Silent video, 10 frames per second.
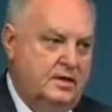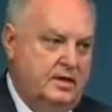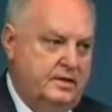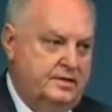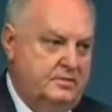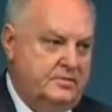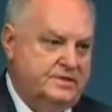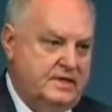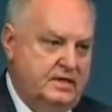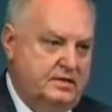and the team of
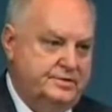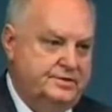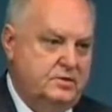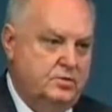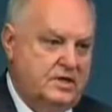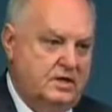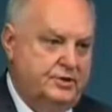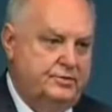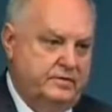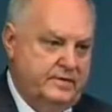scientists were
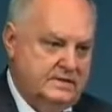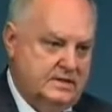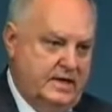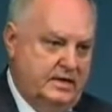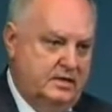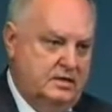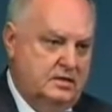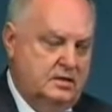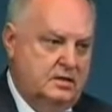coming to investigate it.